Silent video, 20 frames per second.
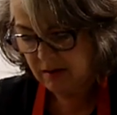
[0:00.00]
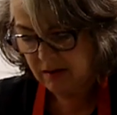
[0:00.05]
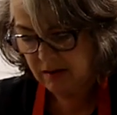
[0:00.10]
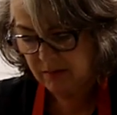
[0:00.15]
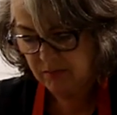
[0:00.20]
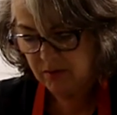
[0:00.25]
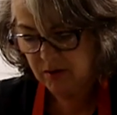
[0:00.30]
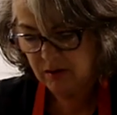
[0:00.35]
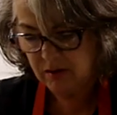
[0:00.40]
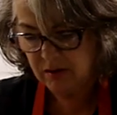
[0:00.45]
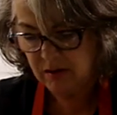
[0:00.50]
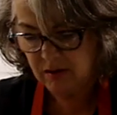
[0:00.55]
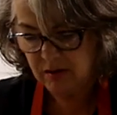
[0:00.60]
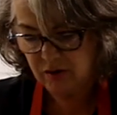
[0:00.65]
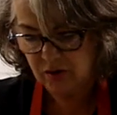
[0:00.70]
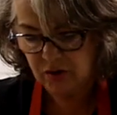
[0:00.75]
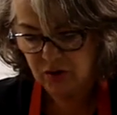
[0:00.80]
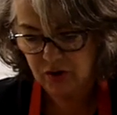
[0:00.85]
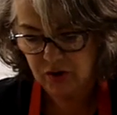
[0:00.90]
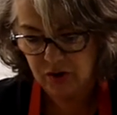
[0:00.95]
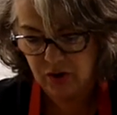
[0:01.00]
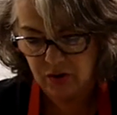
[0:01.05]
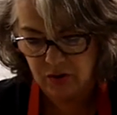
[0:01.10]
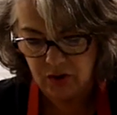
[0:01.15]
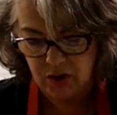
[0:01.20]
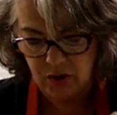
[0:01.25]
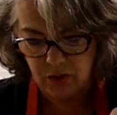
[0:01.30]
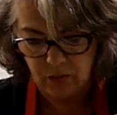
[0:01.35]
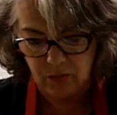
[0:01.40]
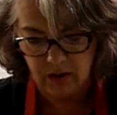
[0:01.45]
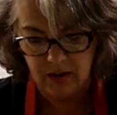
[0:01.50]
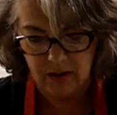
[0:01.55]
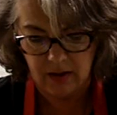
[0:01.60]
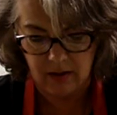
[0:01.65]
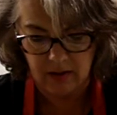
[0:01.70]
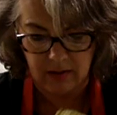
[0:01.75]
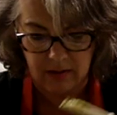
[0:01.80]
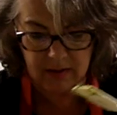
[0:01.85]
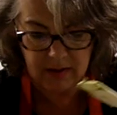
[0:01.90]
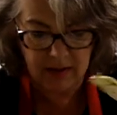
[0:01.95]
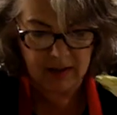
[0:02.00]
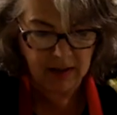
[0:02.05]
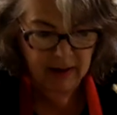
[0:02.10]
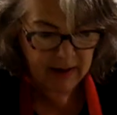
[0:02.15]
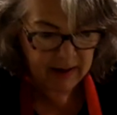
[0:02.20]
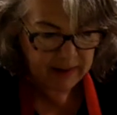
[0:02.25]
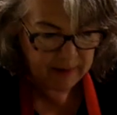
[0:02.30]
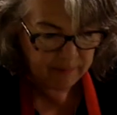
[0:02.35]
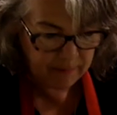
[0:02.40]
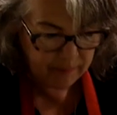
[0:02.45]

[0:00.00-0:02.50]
I'm just going to show you what it looks like.